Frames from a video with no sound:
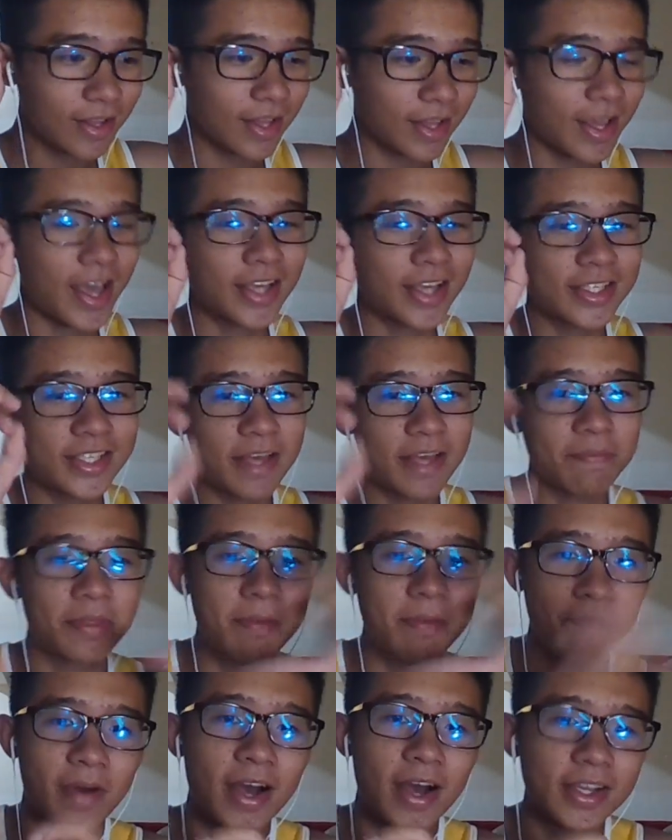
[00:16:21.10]
except the
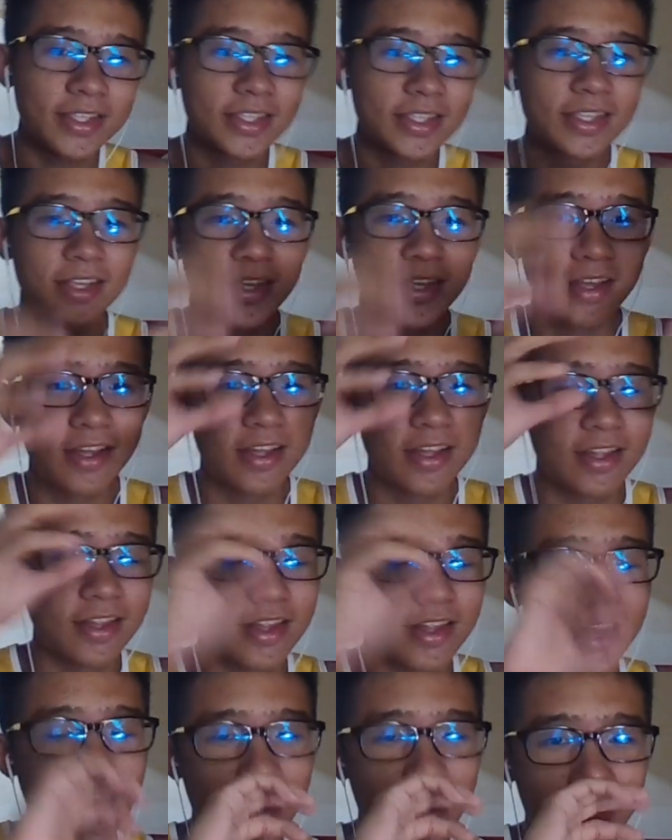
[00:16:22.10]
bus,
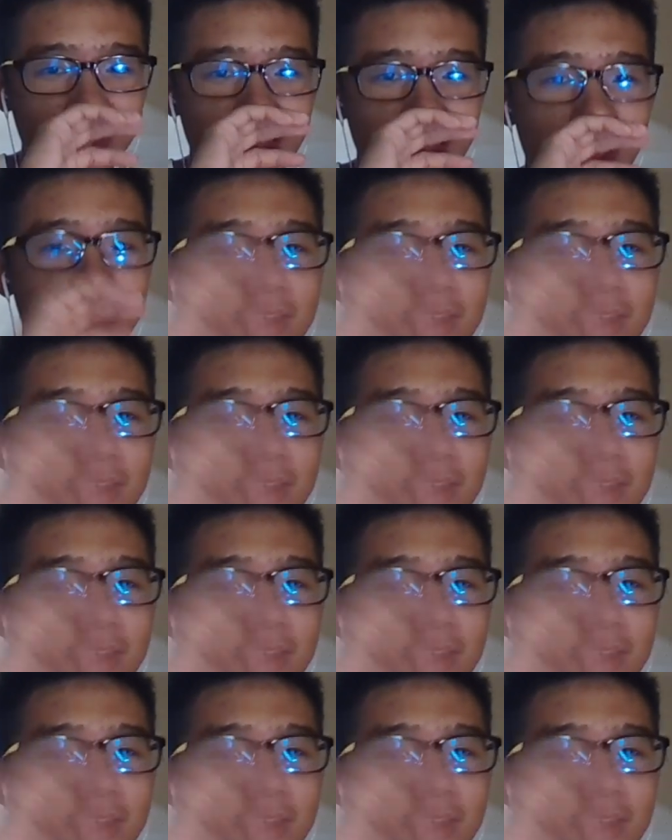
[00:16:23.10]
like, and